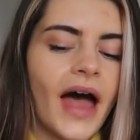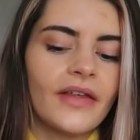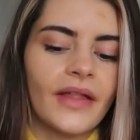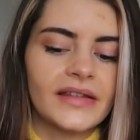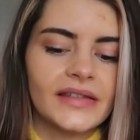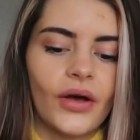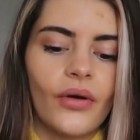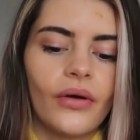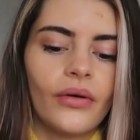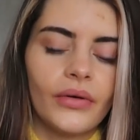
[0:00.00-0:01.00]
I think that's
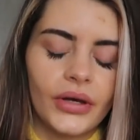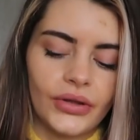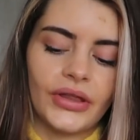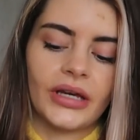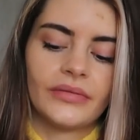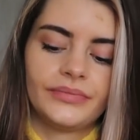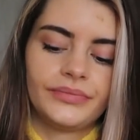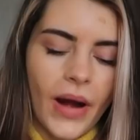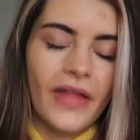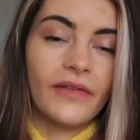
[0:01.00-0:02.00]
a good thing.
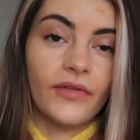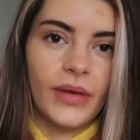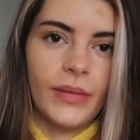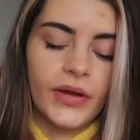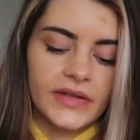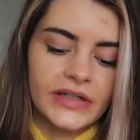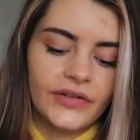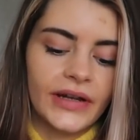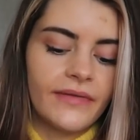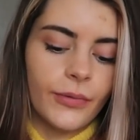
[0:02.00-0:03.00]
But I think for me personally,
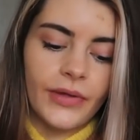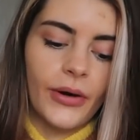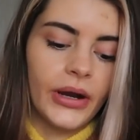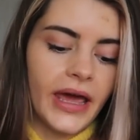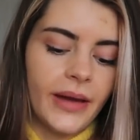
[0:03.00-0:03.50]
just living without a